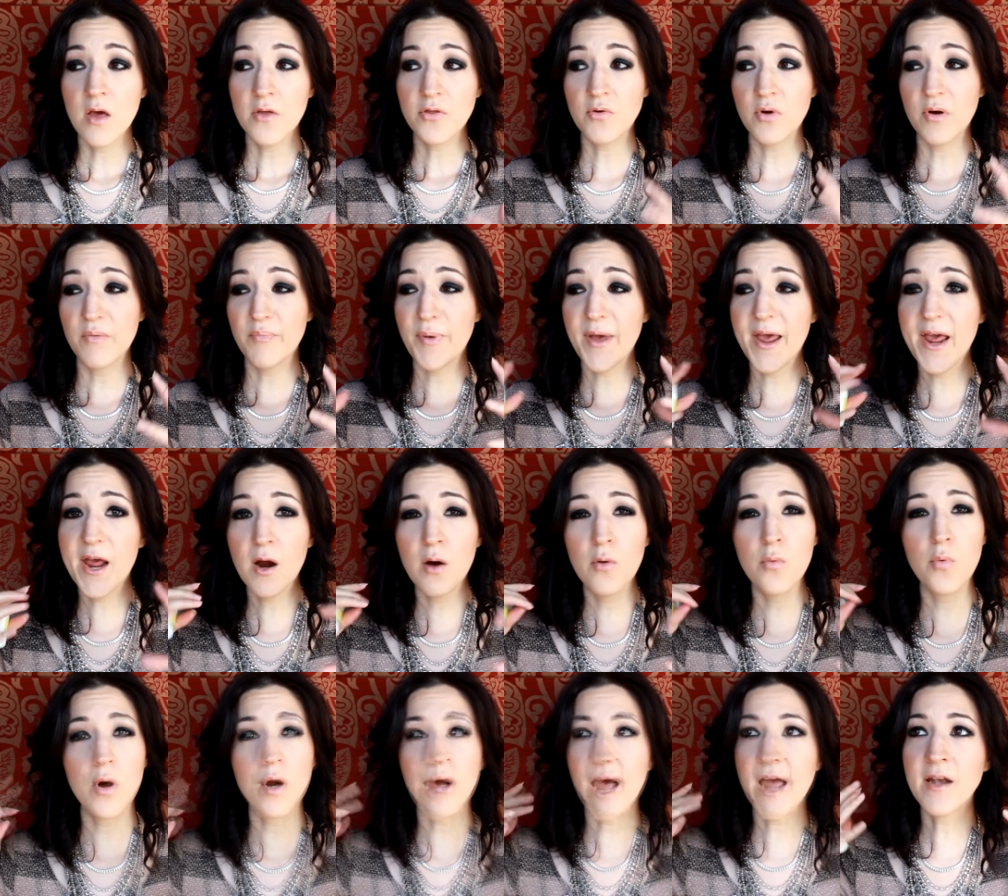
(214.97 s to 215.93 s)
the repair
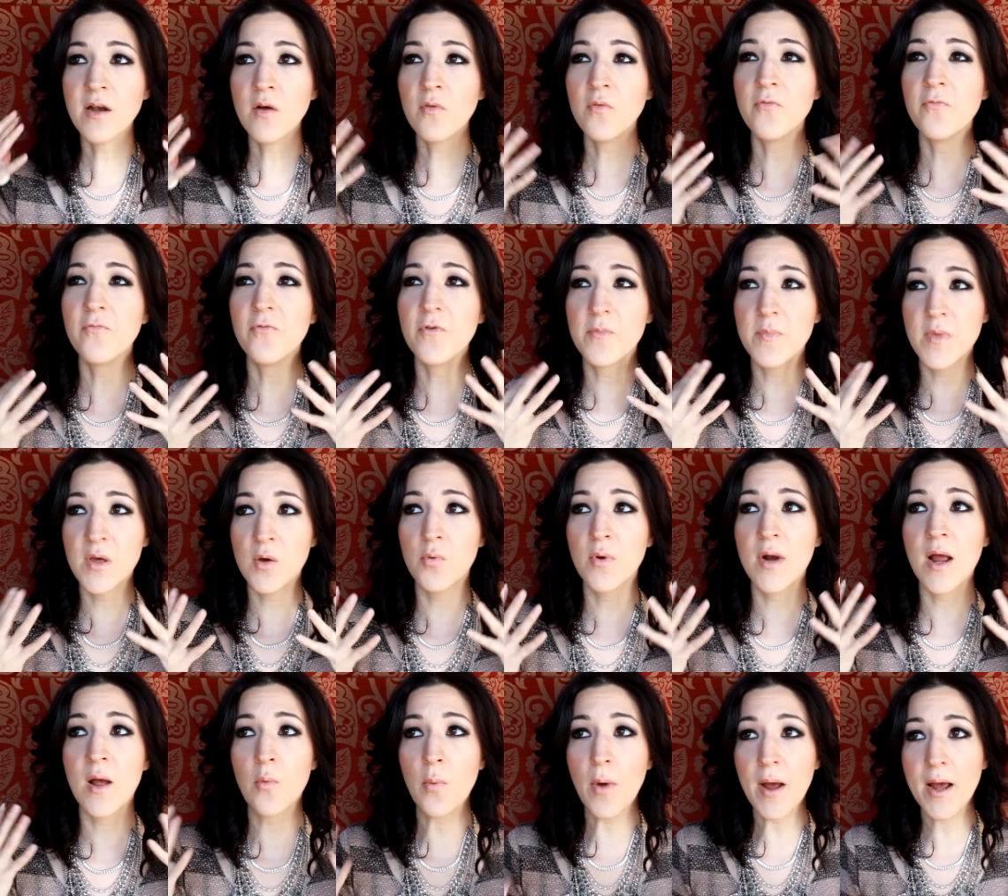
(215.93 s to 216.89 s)
work I know for me
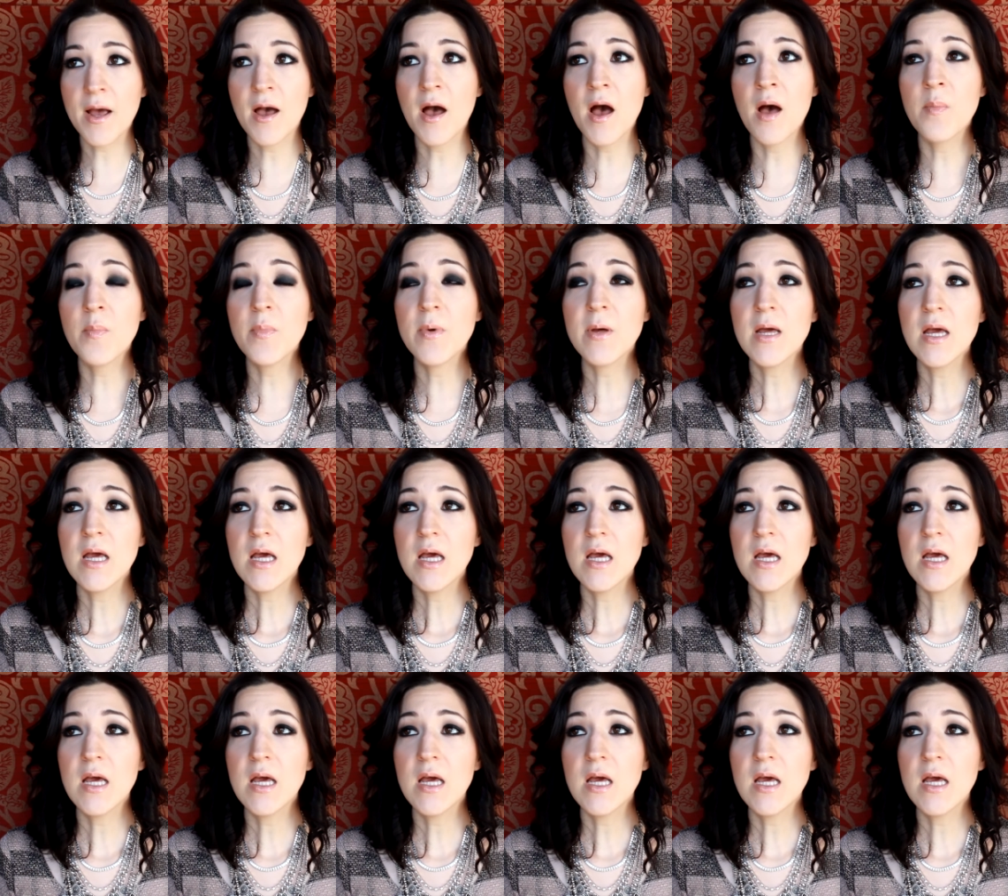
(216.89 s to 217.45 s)
when I wake up